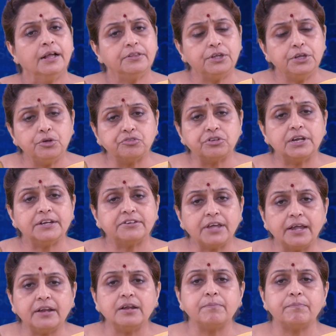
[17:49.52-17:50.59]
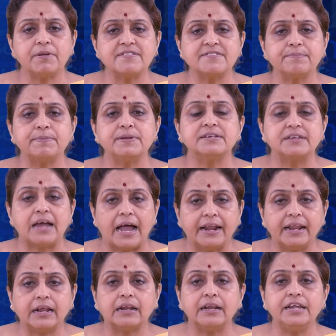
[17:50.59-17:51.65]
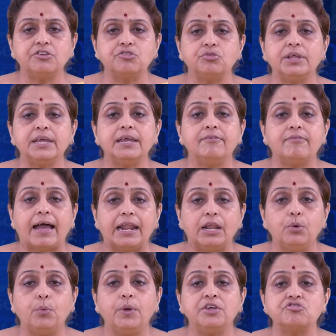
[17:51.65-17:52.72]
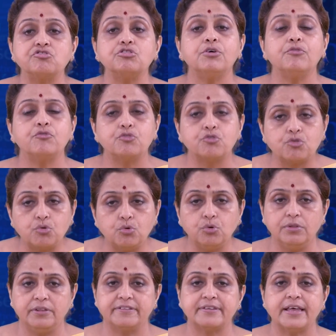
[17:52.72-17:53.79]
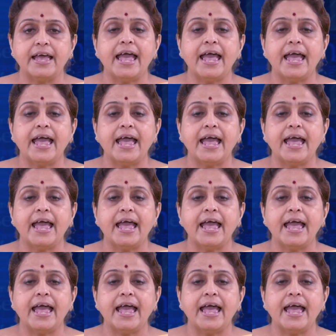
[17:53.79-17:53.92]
the utilitarian principle directly to the evaluation of rules,